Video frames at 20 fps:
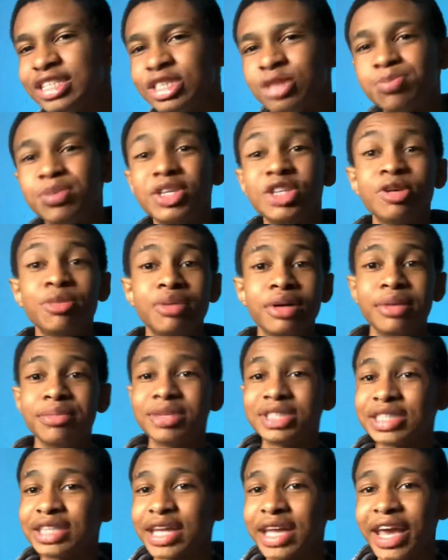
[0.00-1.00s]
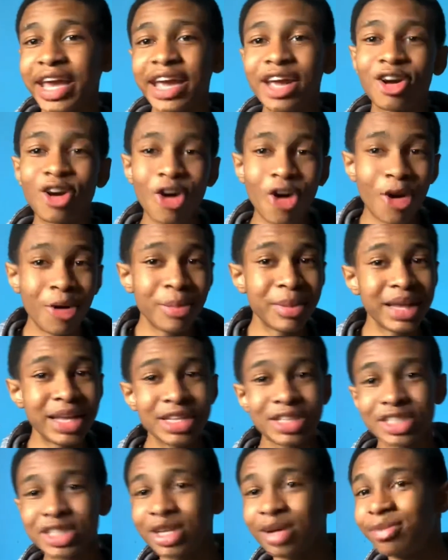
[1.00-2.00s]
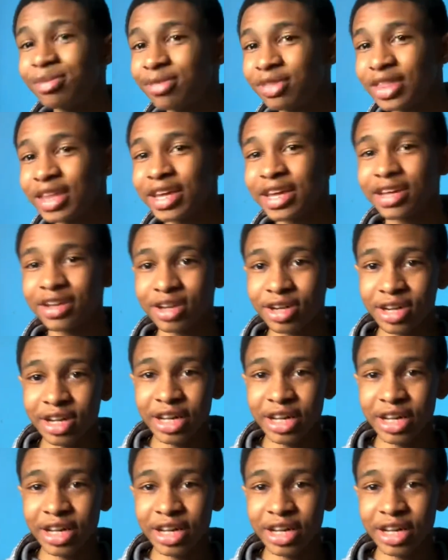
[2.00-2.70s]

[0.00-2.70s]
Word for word: it's been your boy Mr. K. Comment something